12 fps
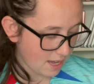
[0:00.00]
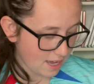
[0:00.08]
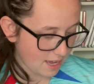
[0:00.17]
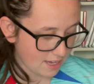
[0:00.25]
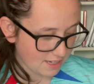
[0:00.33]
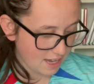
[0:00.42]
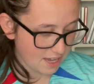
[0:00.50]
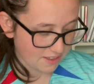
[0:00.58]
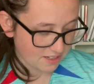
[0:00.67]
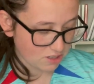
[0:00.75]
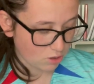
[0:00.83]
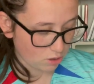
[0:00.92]
And yeah,
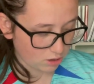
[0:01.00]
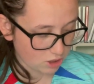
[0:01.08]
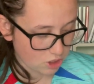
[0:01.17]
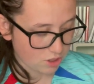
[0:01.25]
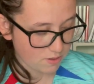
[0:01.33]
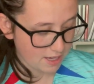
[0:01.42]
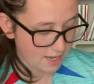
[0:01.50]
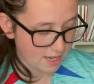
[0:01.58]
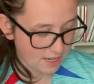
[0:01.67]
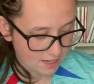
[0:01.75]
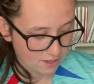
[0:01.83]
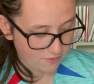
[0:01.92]
that's Call of Duty
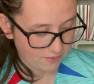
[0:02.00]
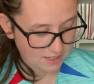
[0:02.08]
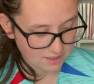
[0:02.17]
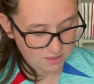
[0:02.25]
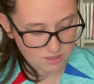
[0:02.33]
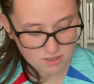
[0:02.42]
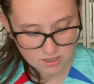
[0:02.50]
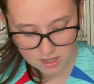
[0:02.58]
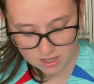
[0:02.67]
Advanced